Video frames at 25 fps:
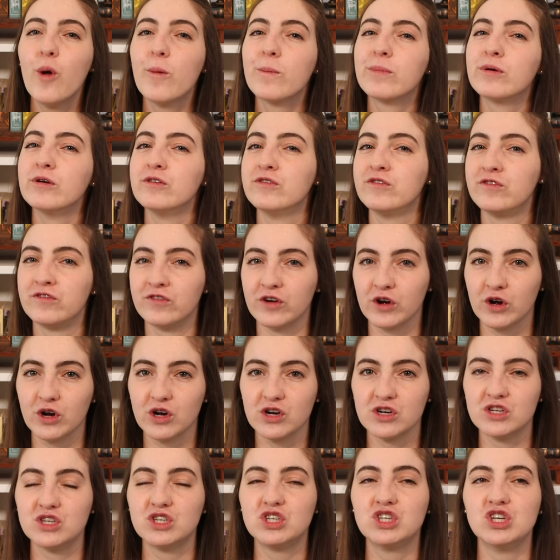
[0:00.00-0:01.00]

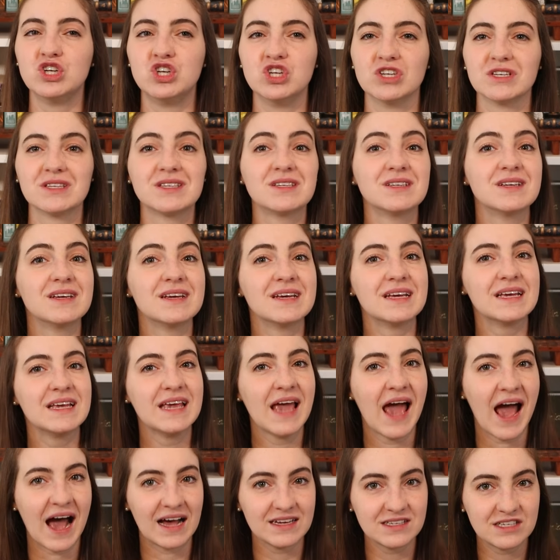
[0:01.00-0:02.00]
preferred to just
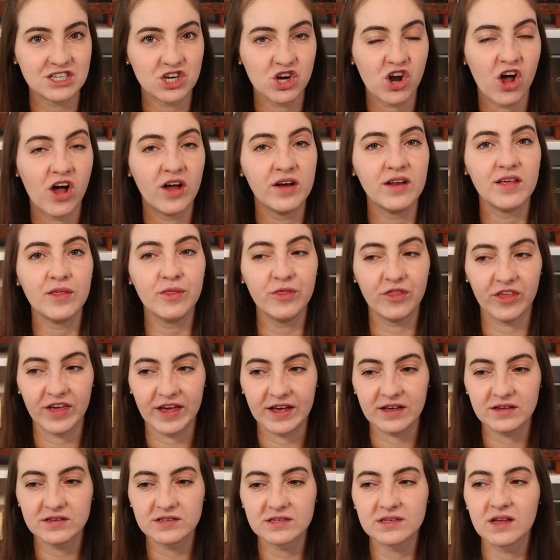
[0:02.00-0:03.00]
cast it on in
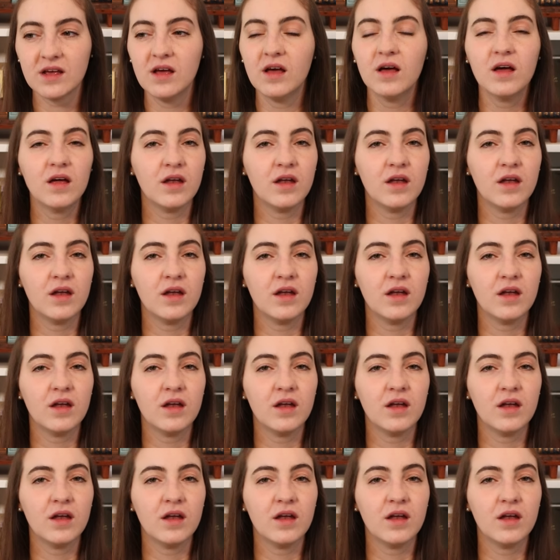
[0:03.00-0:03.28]
this,